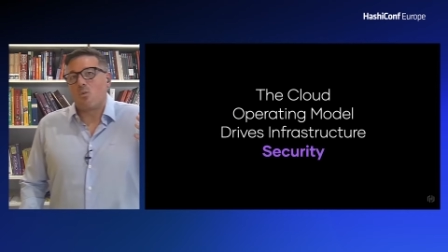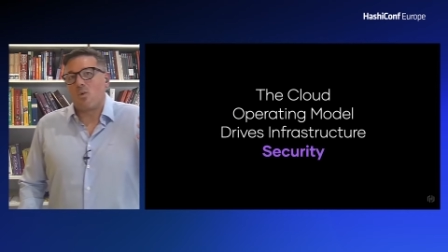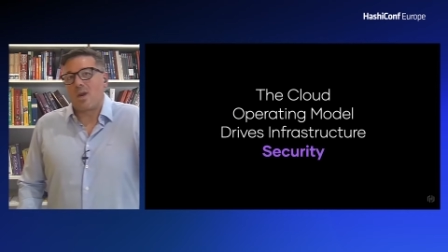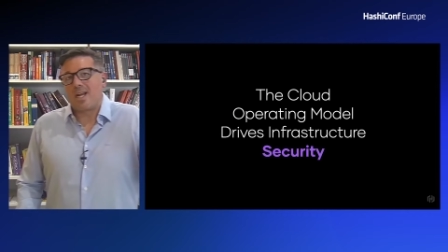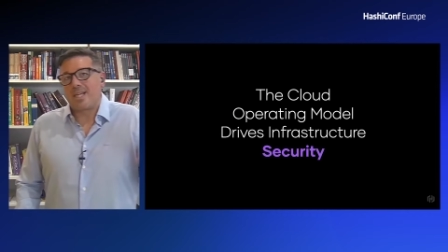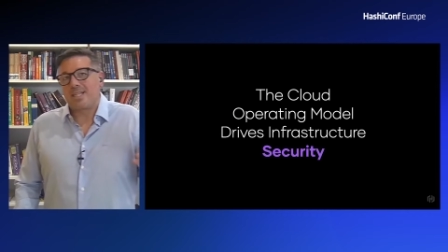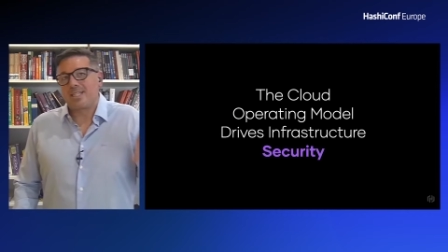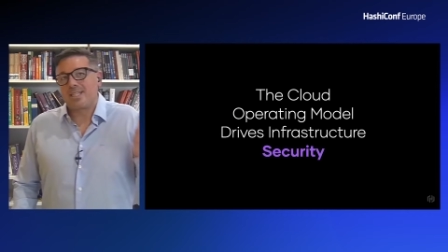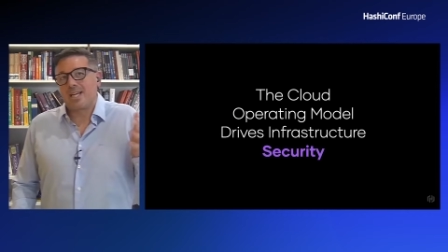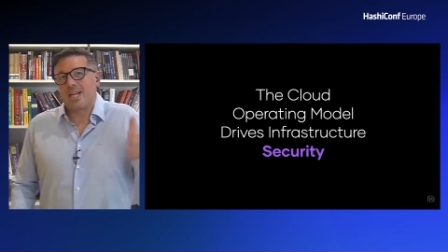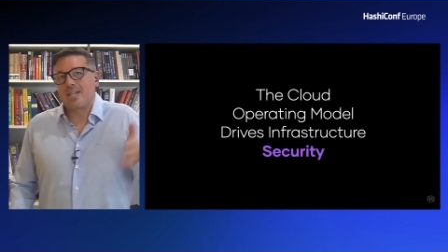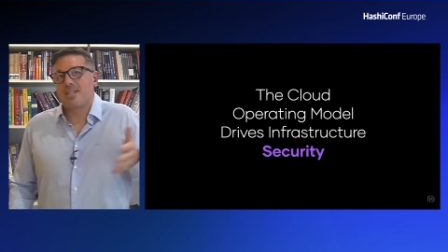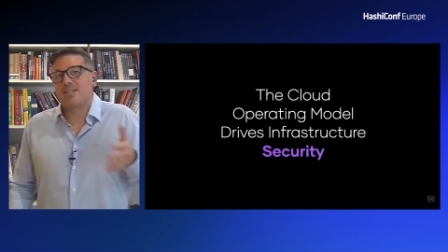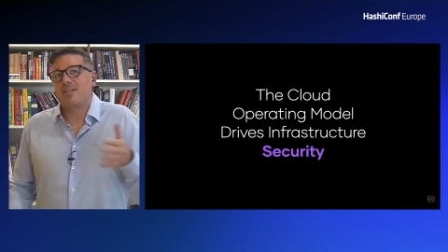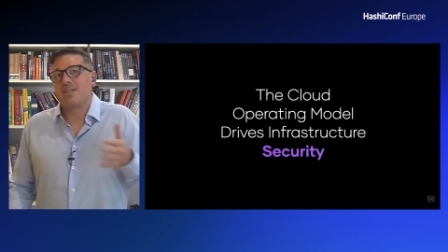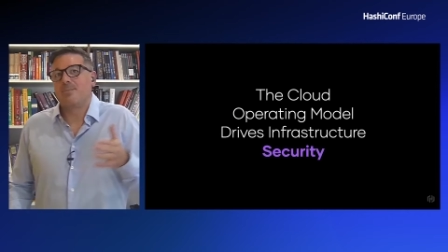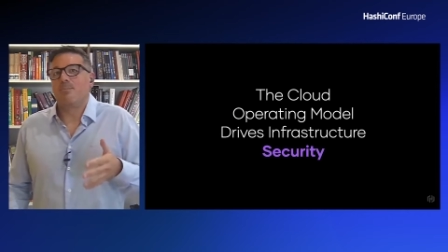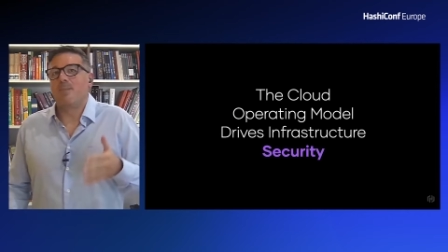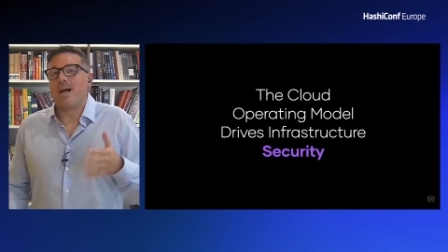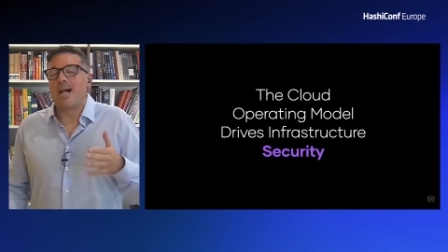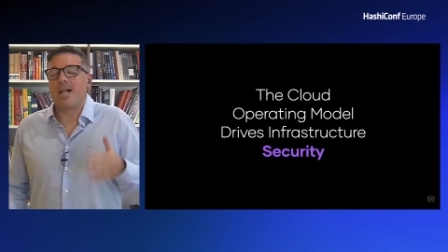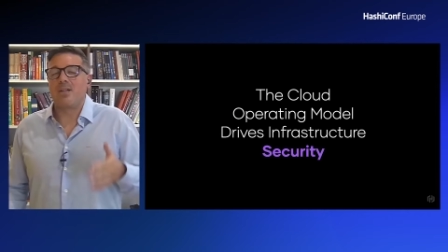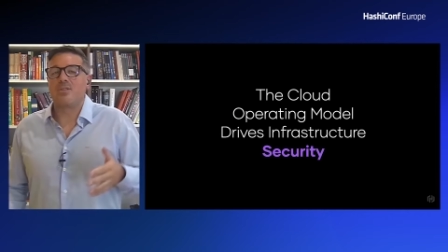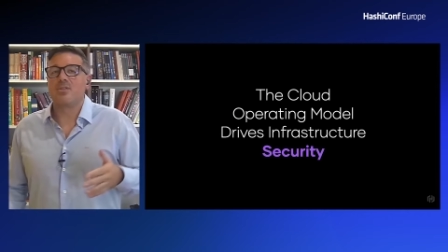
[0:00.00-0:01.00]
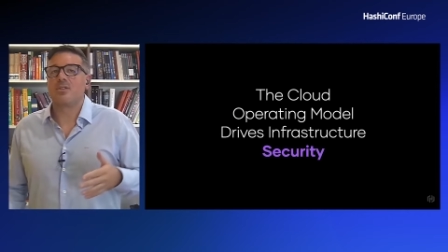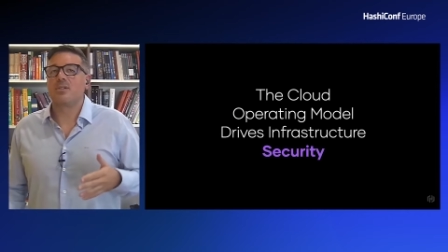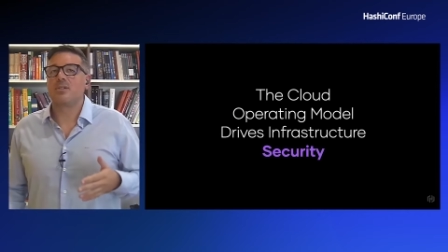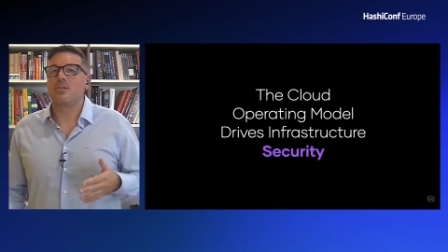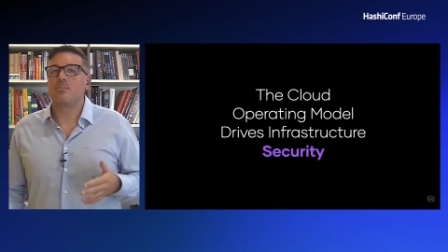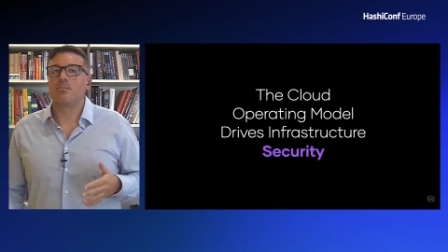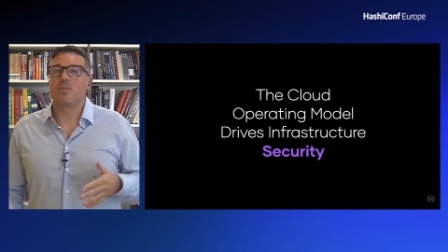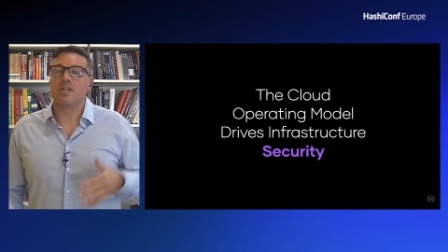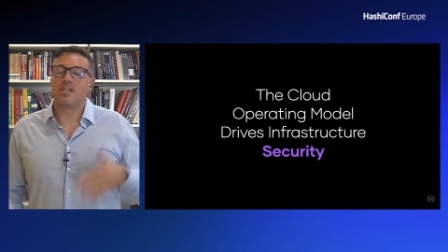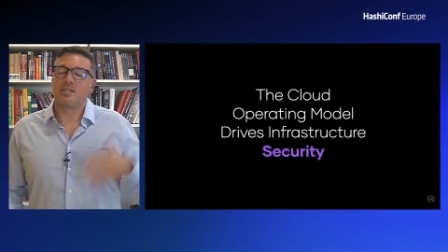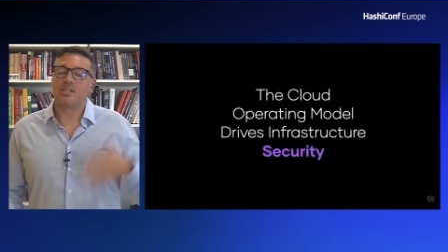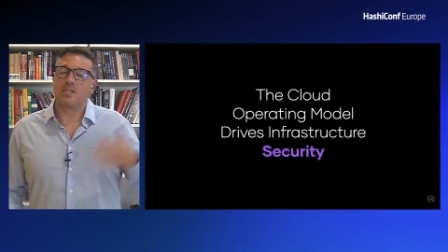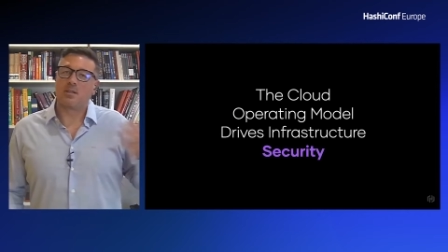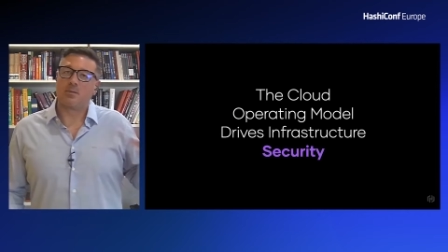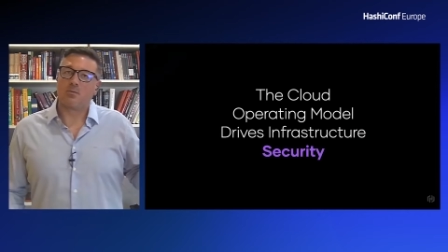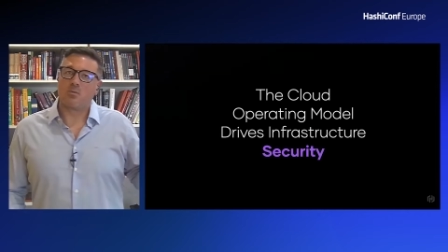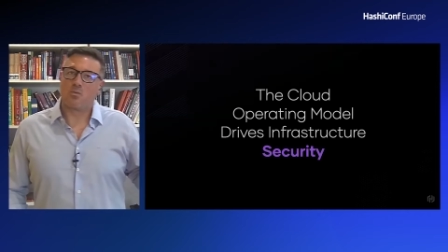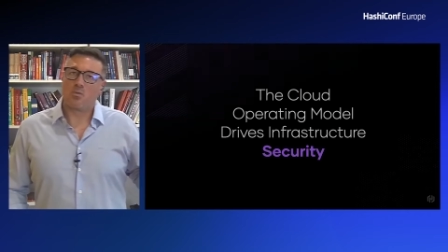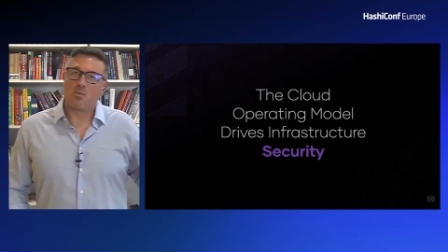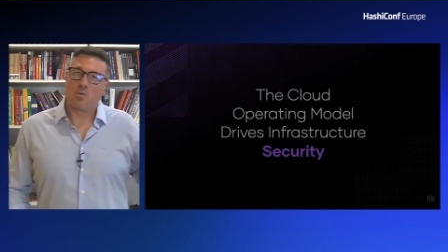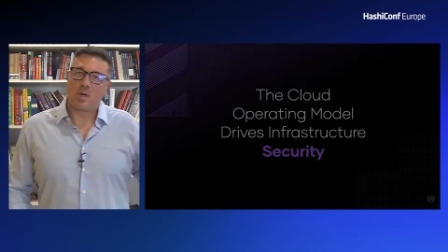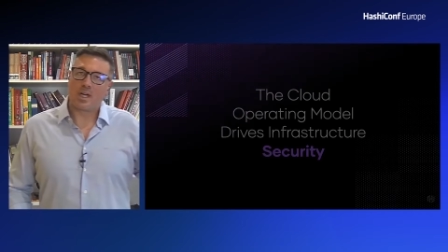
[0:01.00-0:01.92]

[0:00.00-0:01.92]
the right checks and balances in place and the